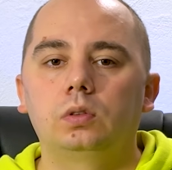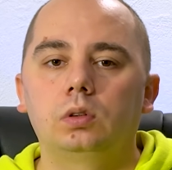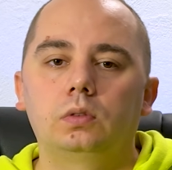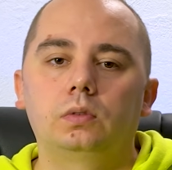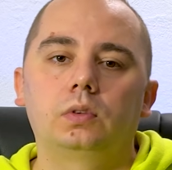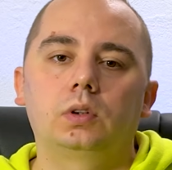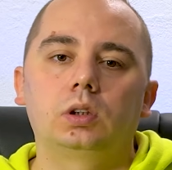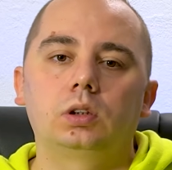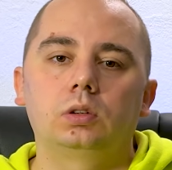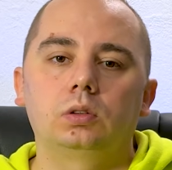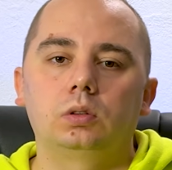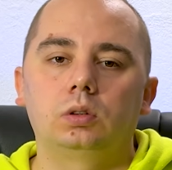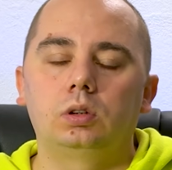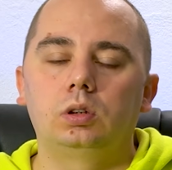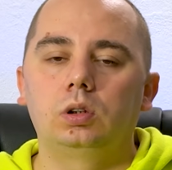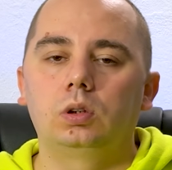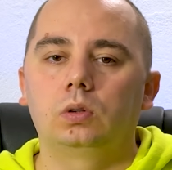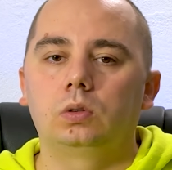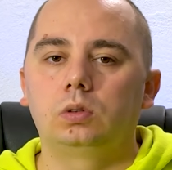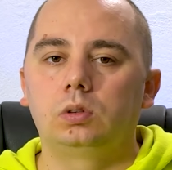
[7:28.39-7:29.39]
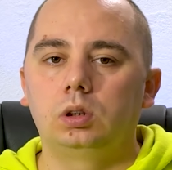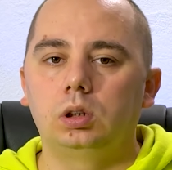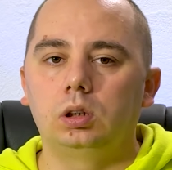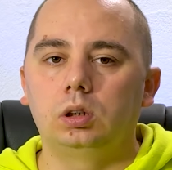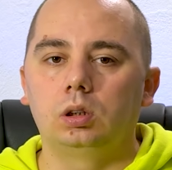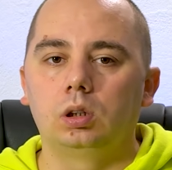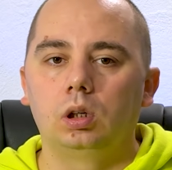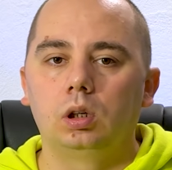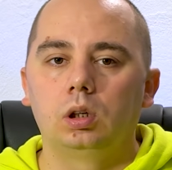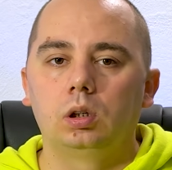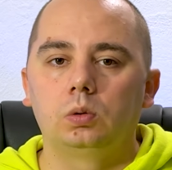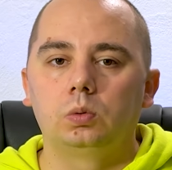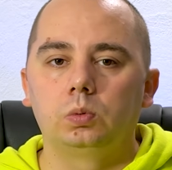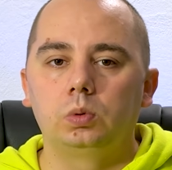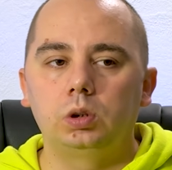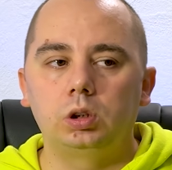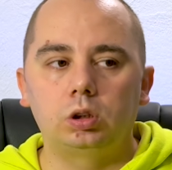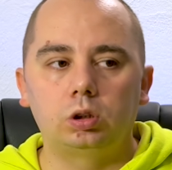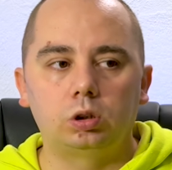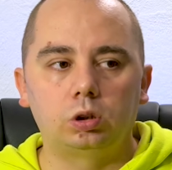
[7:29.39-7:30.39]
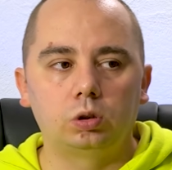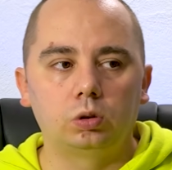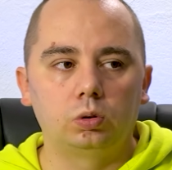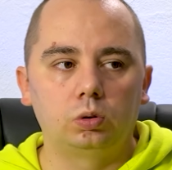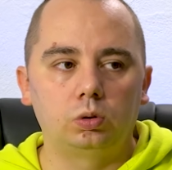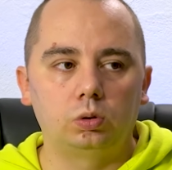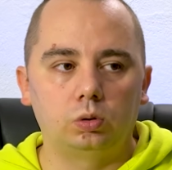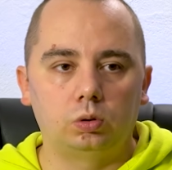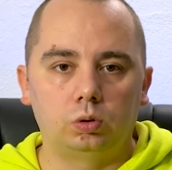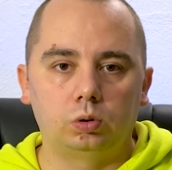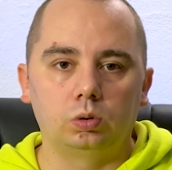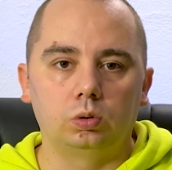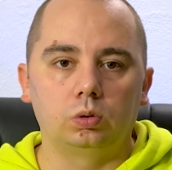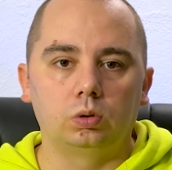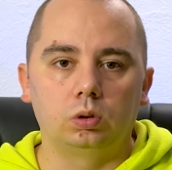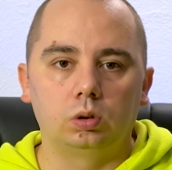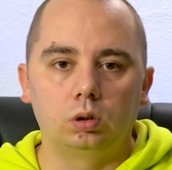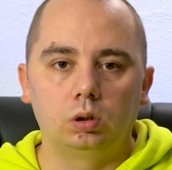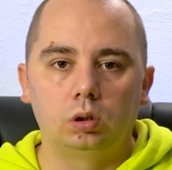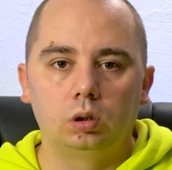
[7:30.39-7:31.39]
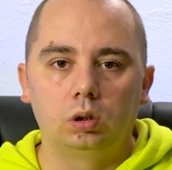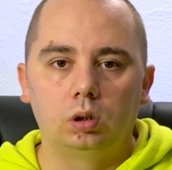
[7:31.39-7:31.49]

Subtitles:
versus DOT. Which should you choose?